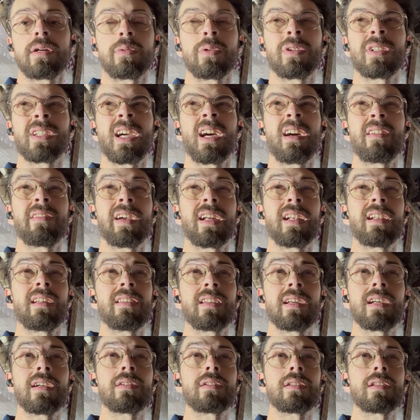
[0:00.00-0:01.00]
want to have
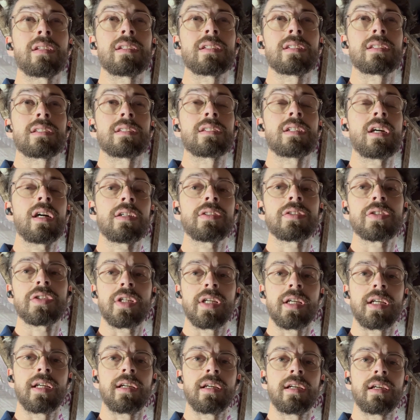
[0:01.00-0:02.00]
anything that's
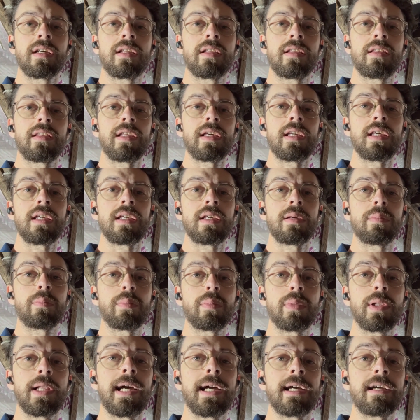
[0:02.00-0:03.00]
touching the
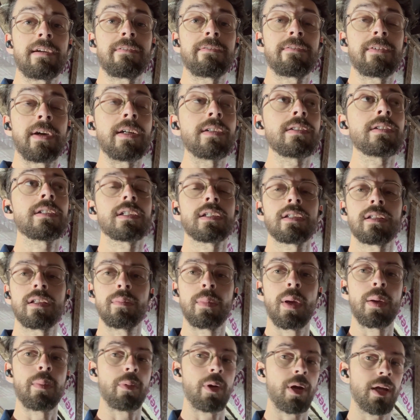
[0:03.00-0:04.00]
black felt, the
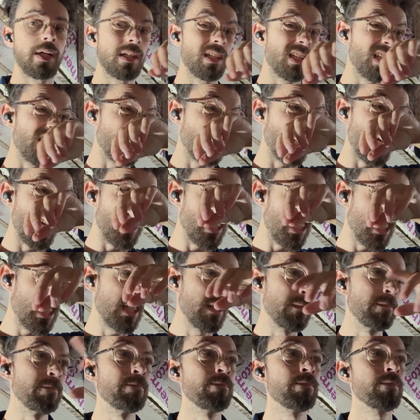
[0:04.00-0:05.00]
membrane, because
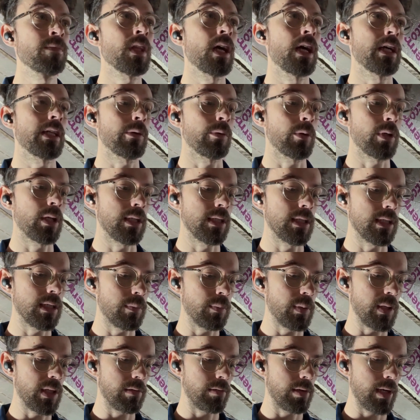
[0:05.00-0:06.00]
I don't want any
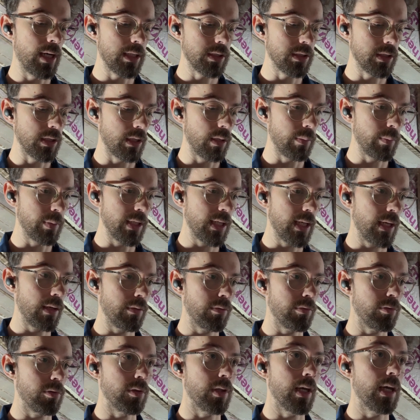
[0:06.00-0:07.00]
capillary action coming down
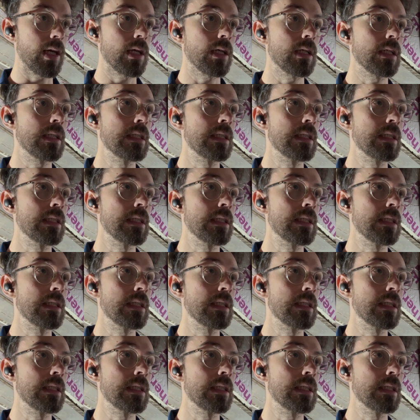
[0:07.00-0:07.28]
through there.